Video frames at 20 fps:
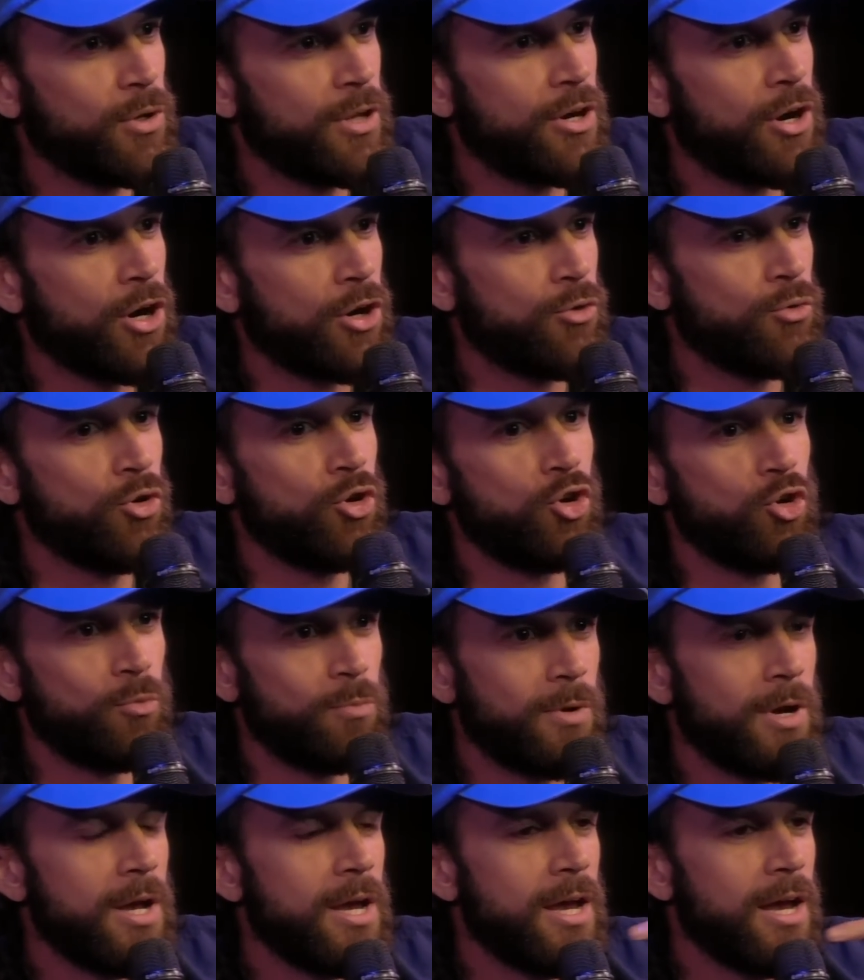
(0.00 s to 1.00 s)
in our
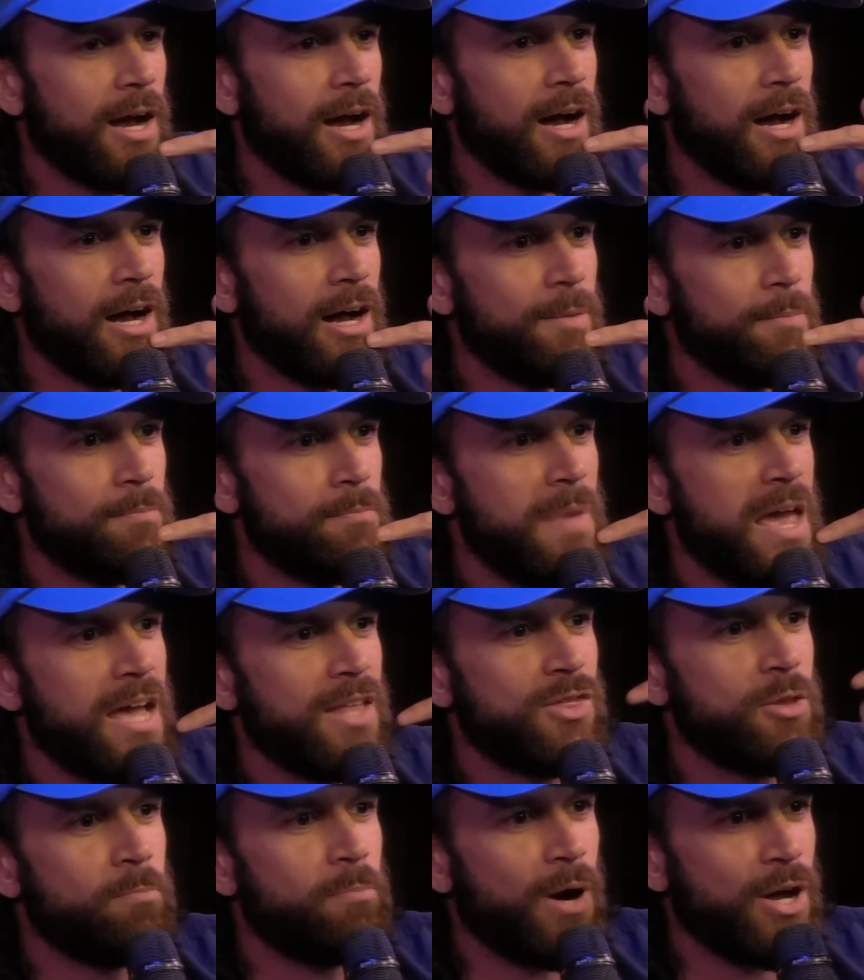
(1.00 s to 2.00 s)
group uh,
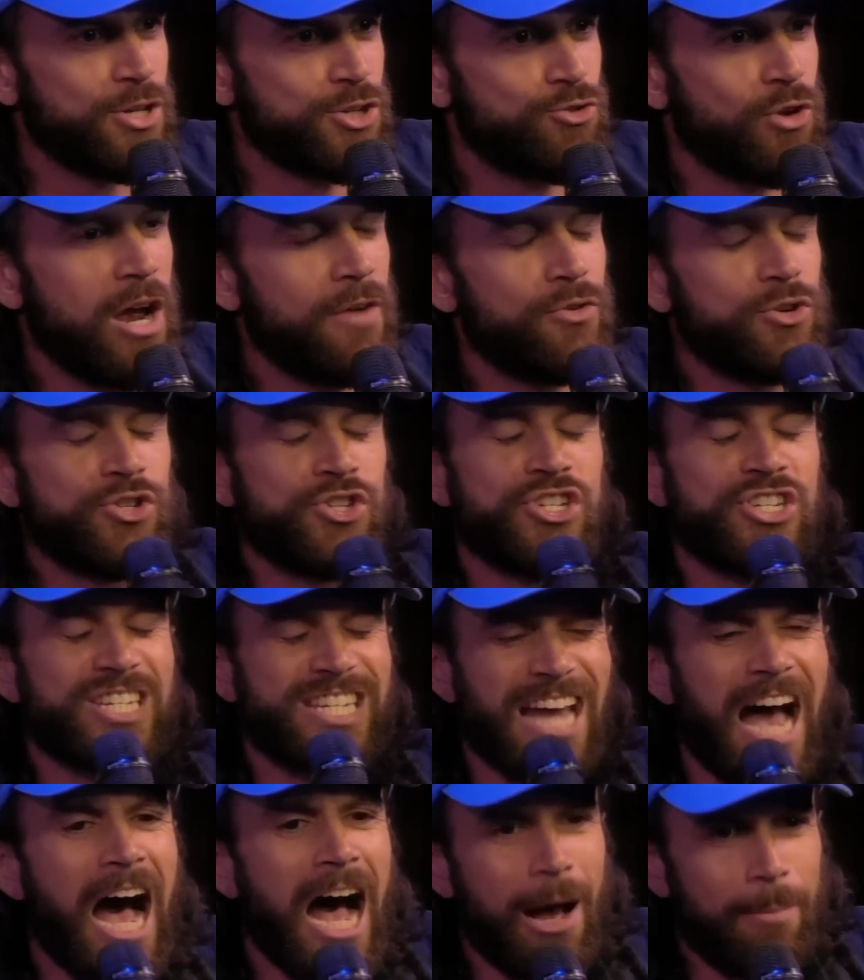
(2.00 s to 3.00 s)
made the bus driver
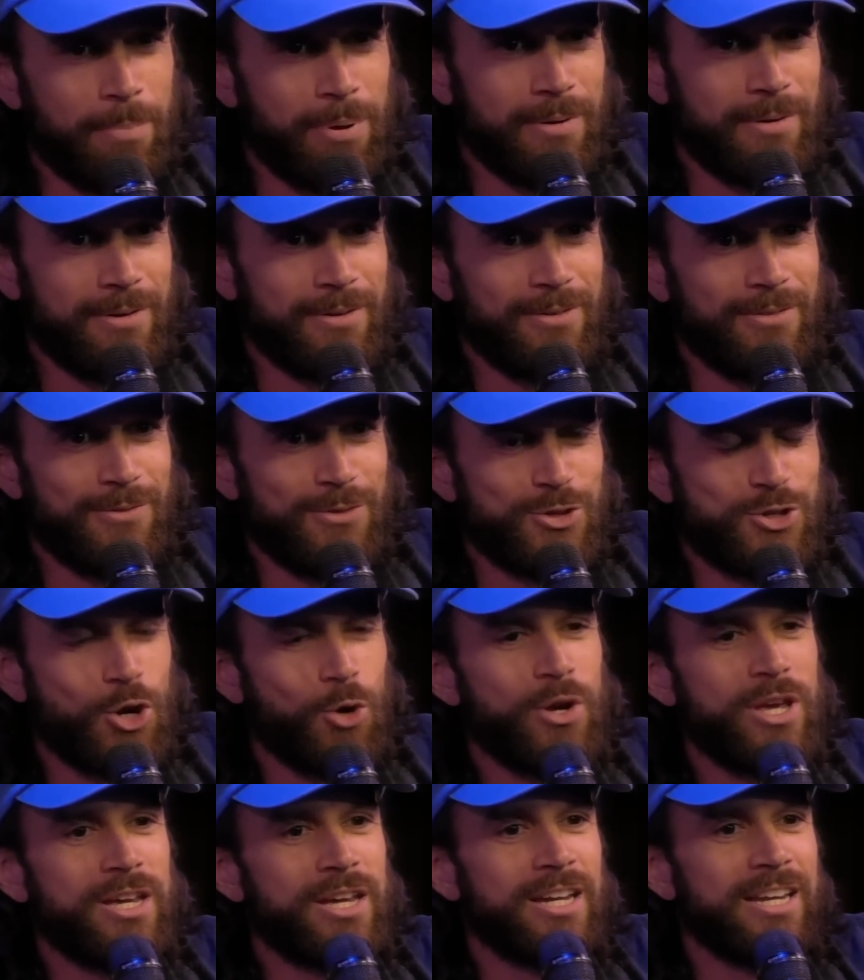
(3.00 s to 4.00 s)
stop
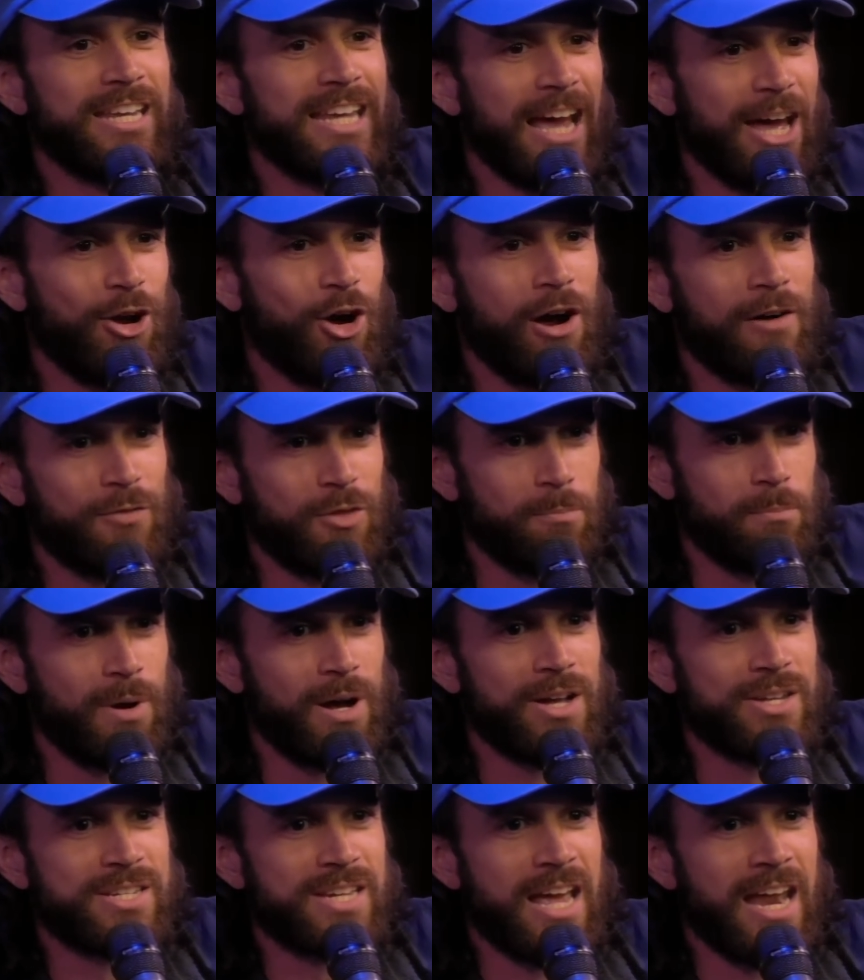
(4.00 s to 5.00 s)
so he could get off the
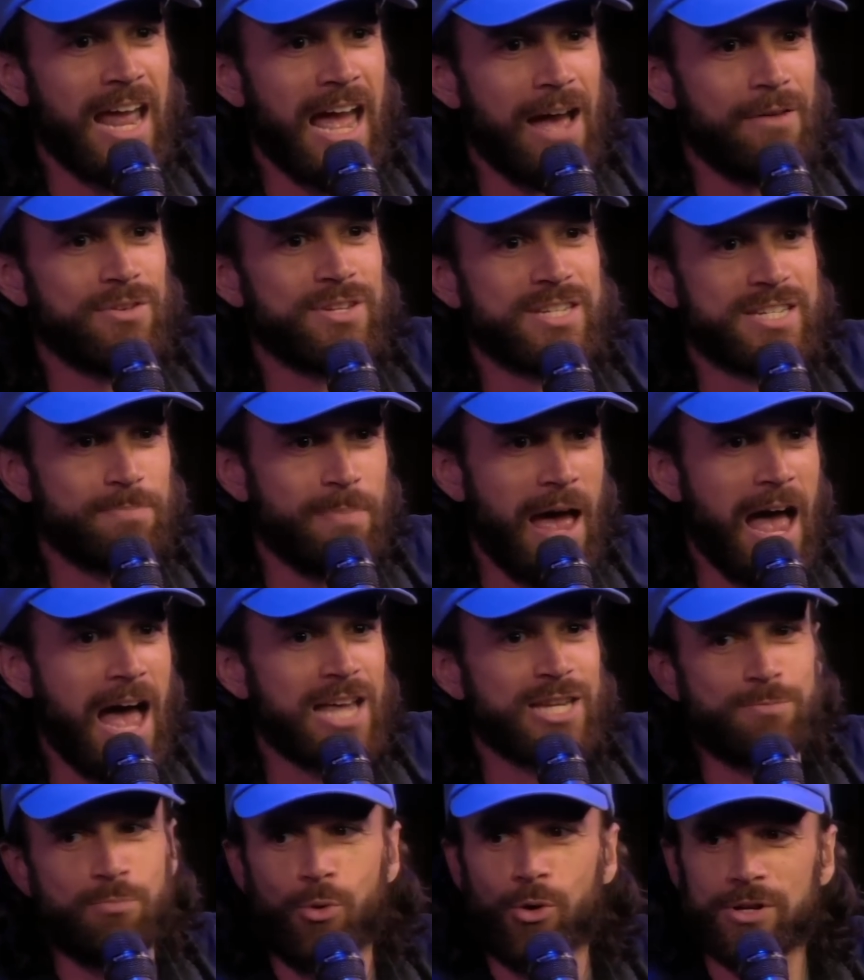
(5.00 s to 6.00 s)
bus and have his
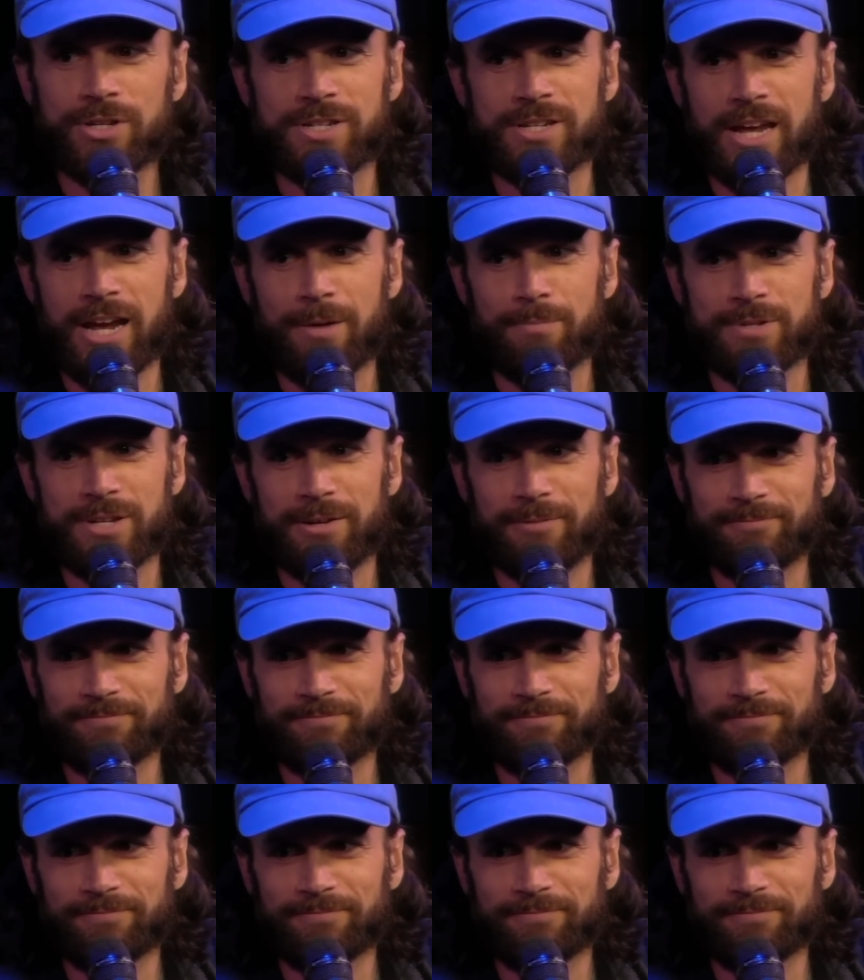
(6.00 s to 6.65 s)
passport stamped.